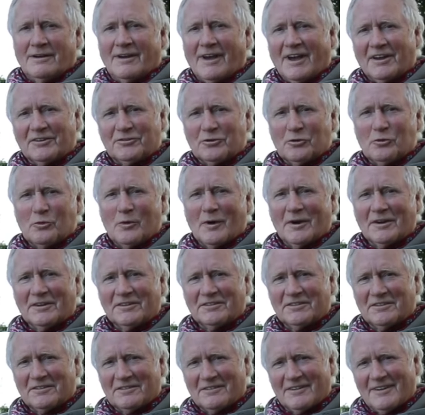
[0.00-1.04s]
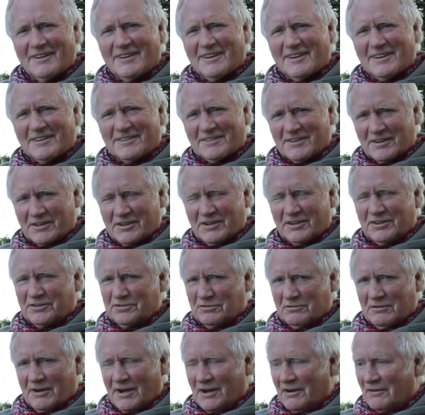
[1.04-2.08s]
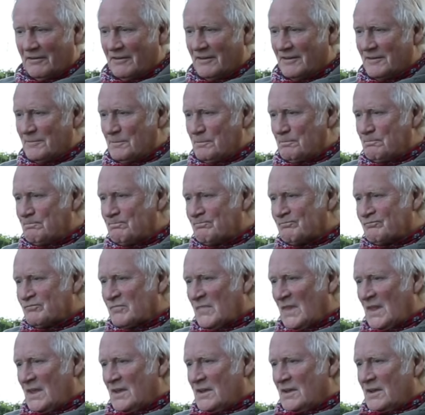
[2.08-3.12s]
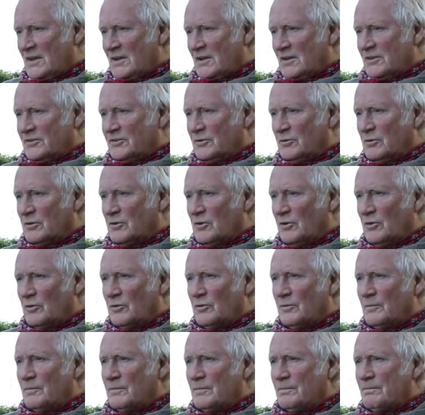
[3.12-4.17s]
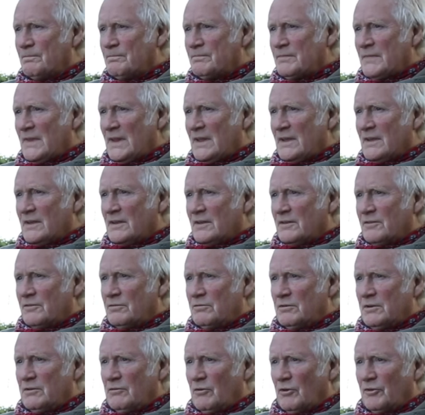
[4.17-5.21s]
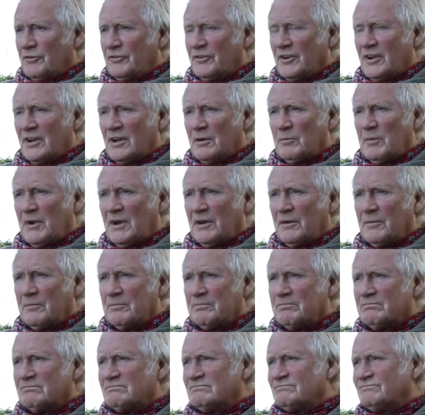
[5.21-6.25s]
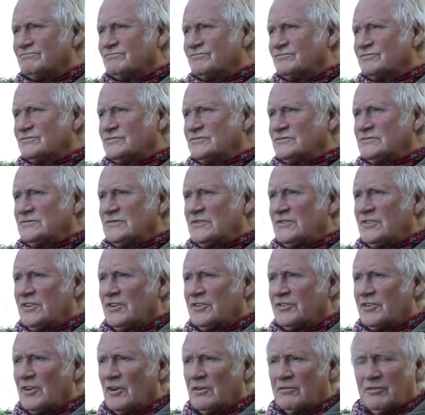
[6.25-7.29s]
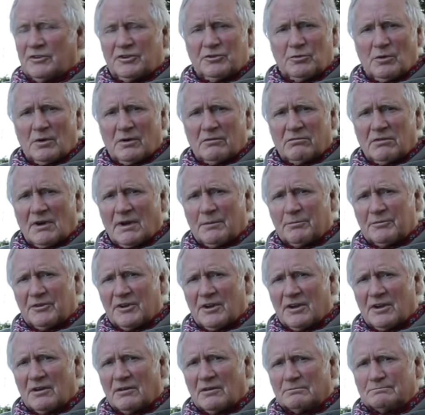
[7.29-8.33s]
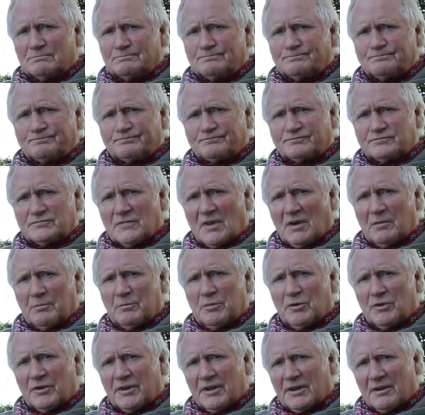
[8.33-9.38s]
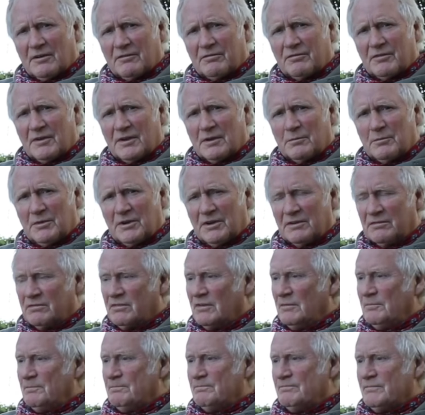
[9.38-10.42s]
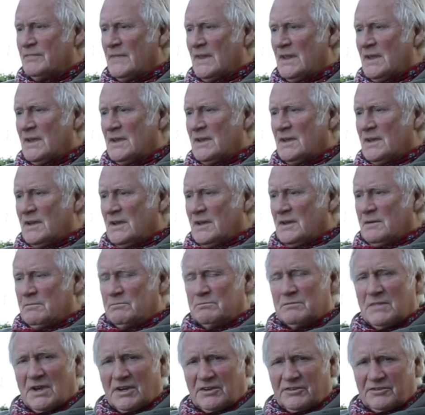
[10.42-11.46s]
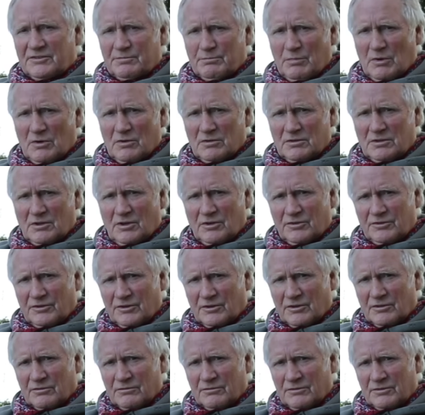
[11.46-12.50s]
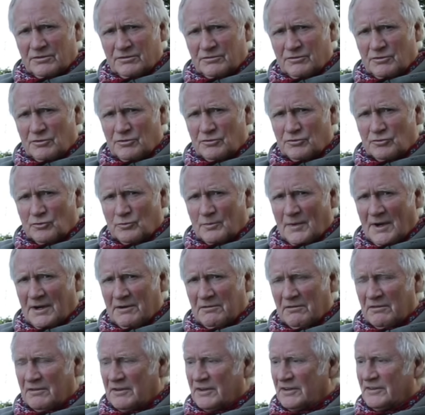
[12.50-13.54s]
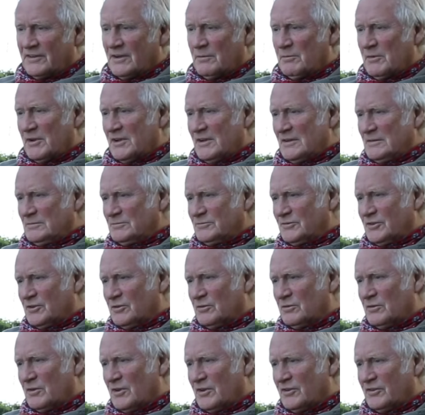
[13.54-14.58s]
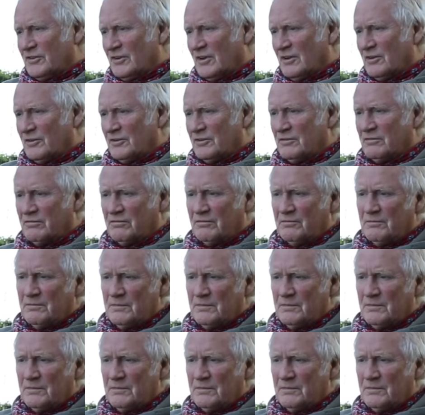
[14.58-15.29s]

as always, the geese are out. So I've got 3 rods out, about just over 12 wraps out. I've put out a fair bit of mixed spod because you can use all manner of things up here. So there's a lot of